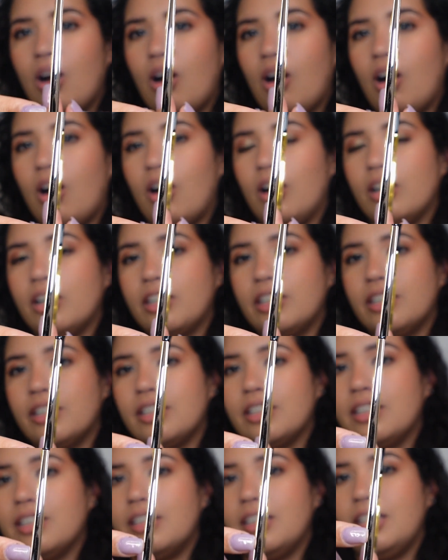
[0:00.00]
on
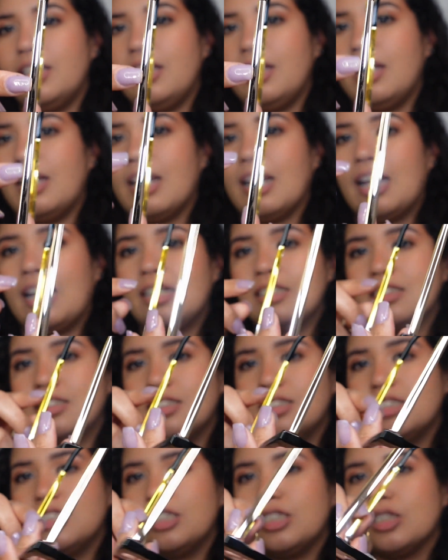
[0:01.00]
the
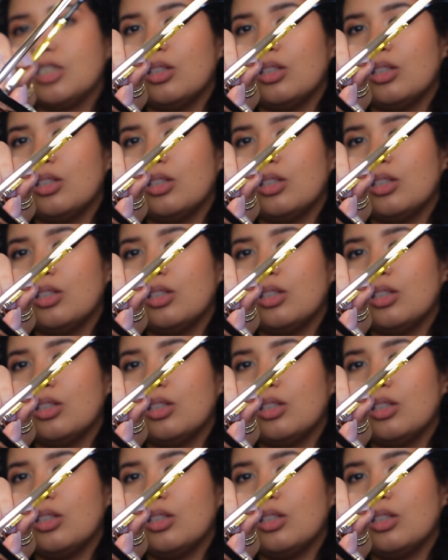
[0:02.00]
glasses.